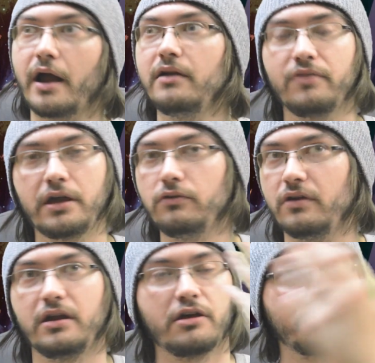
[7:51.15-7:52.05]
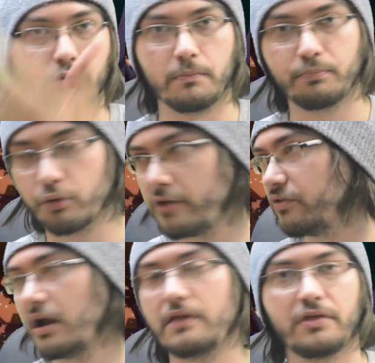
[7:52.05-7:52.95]
I didn't think he was going to get thrown in
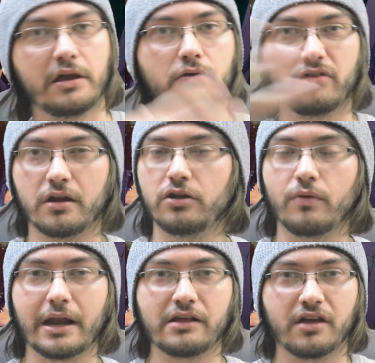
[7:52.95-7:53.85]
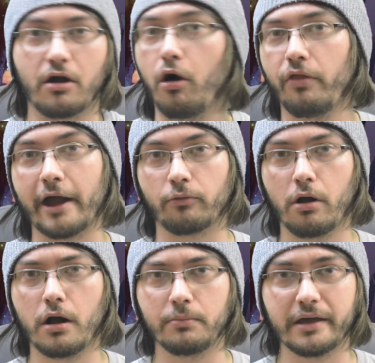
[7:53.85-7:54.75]
prison, I didn't think he was going to do anything all that wrong,